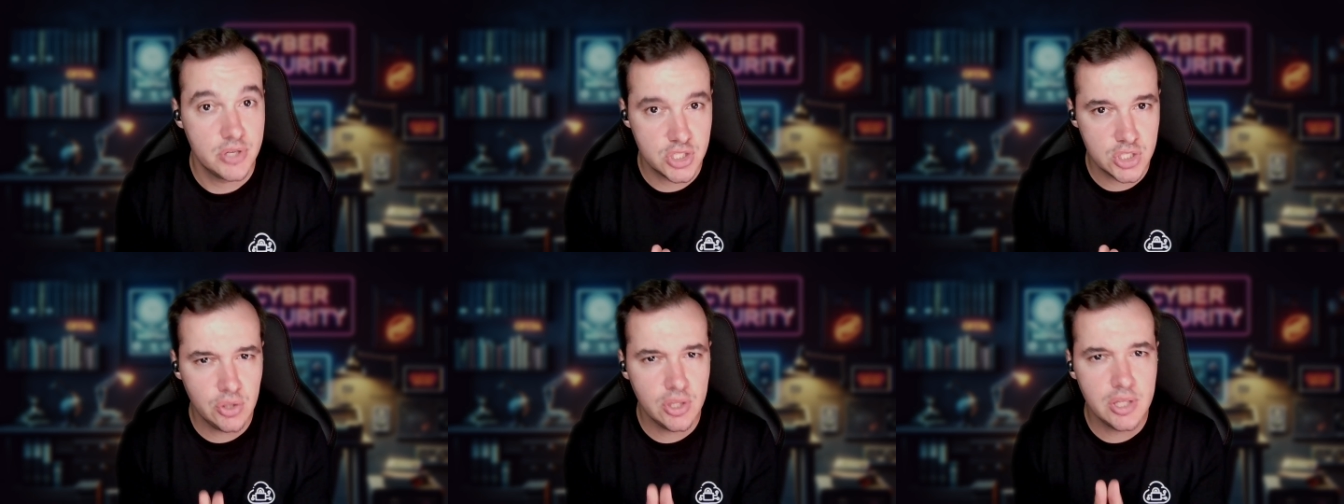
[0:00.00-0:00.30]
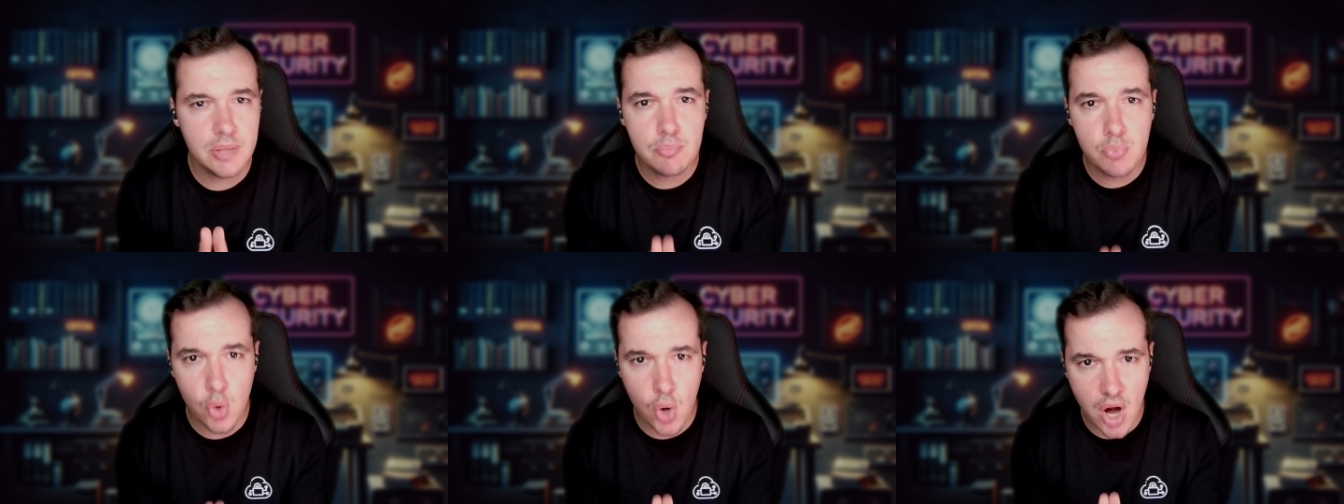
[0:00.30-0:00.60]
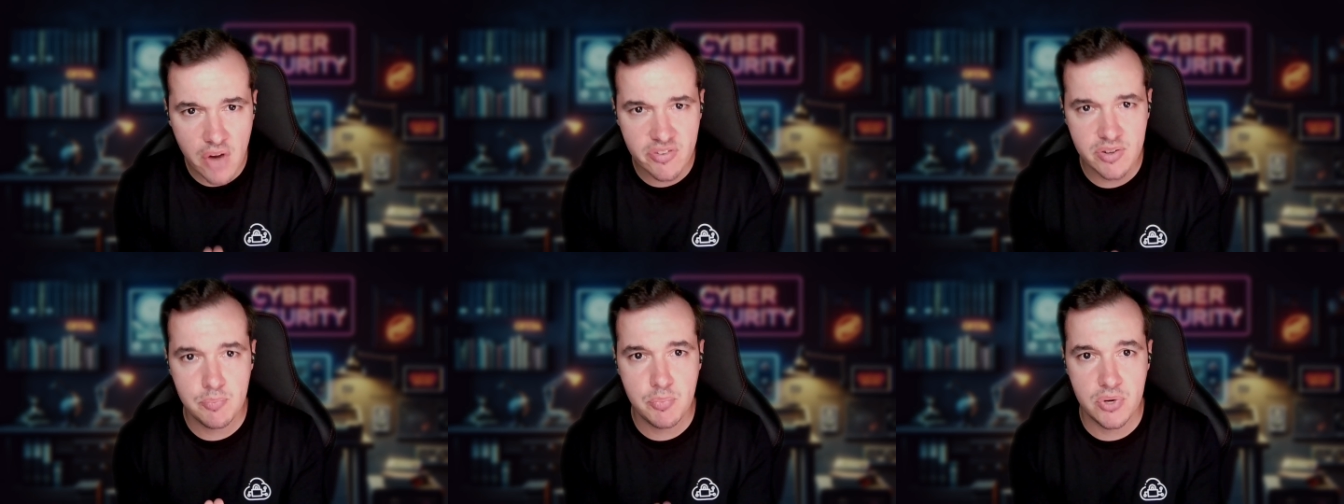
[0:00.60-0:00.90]
still in
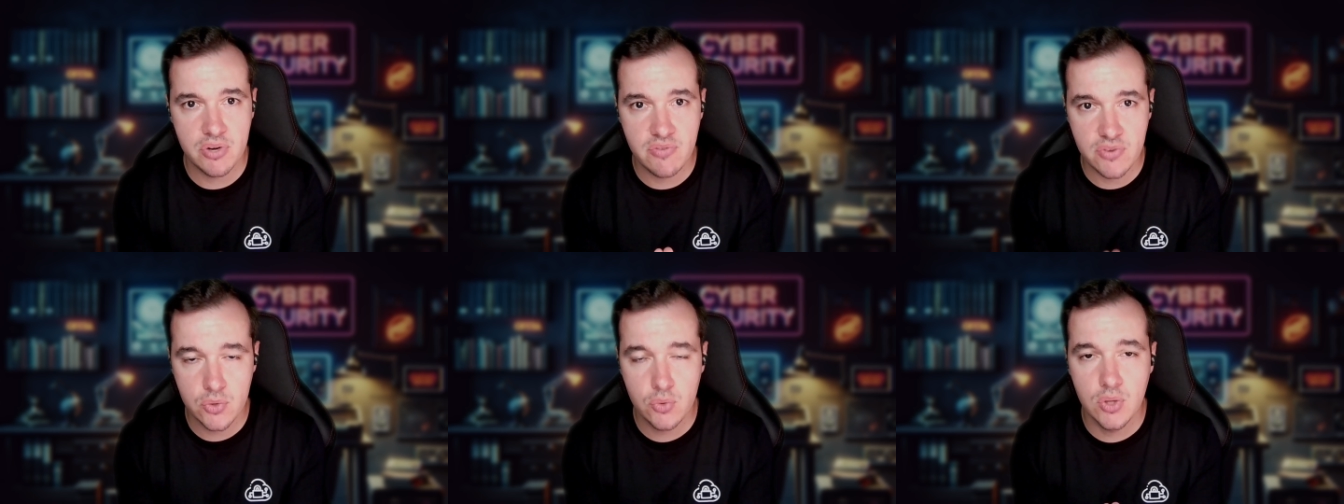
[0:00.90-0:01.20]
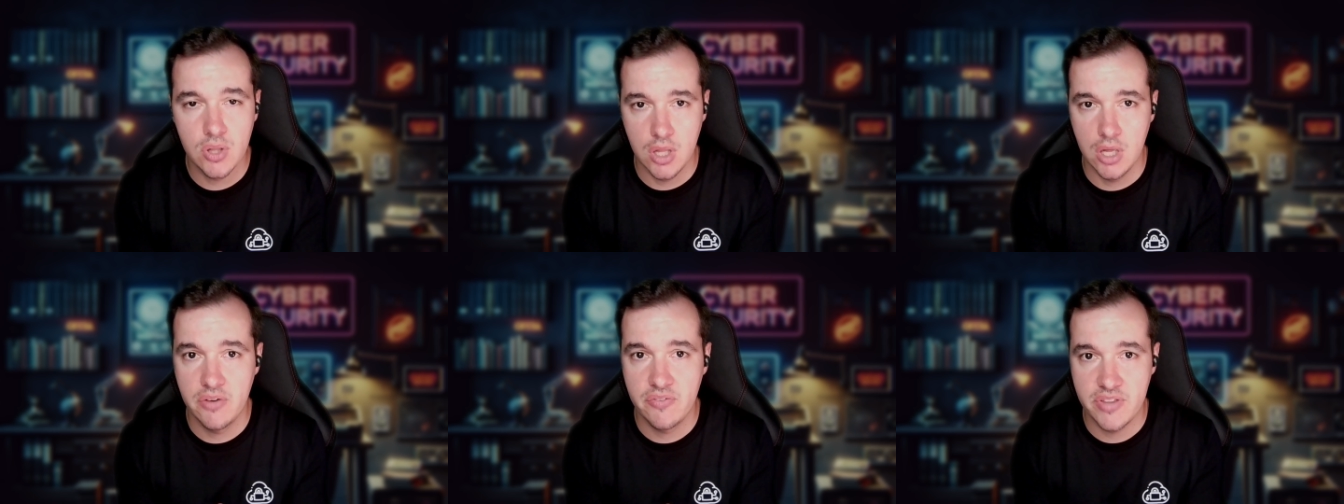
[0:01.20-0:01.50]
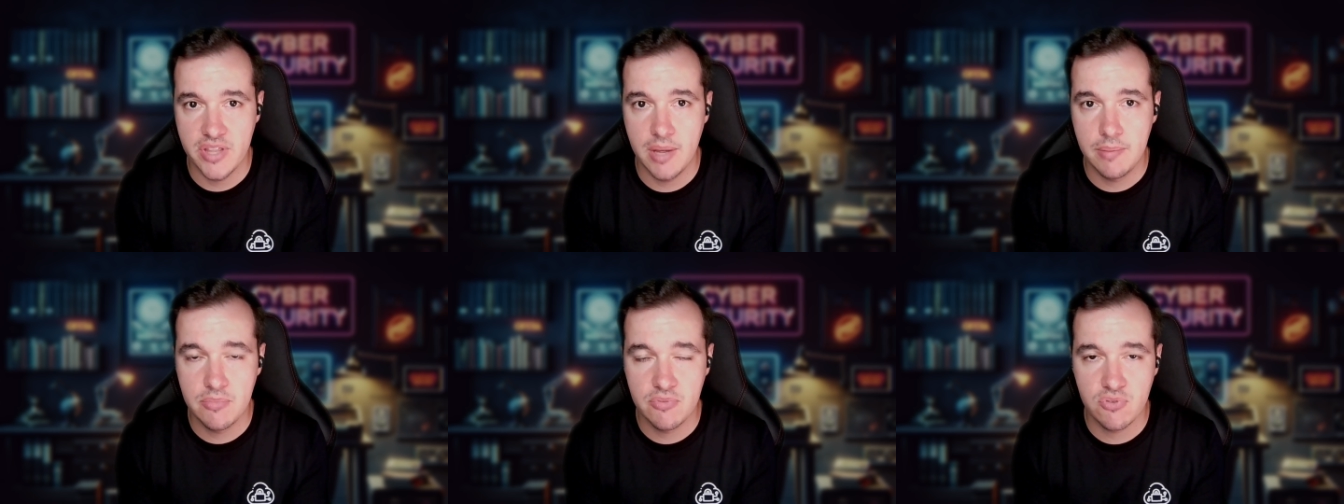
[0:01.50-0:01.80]
private preview, a lot of
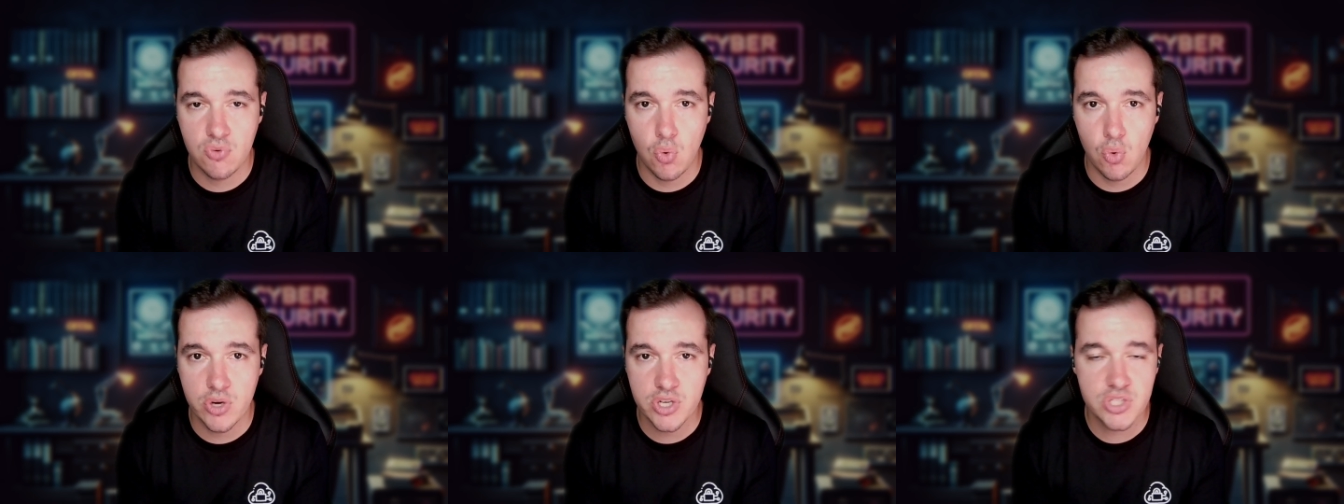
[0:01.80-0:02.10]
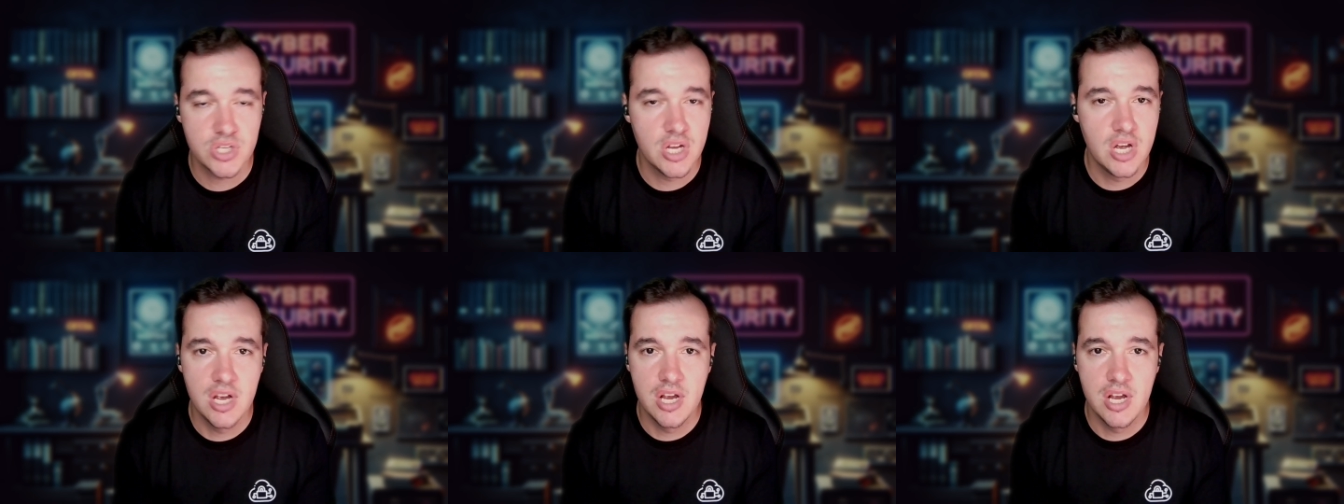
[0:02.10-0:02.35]
them, of course.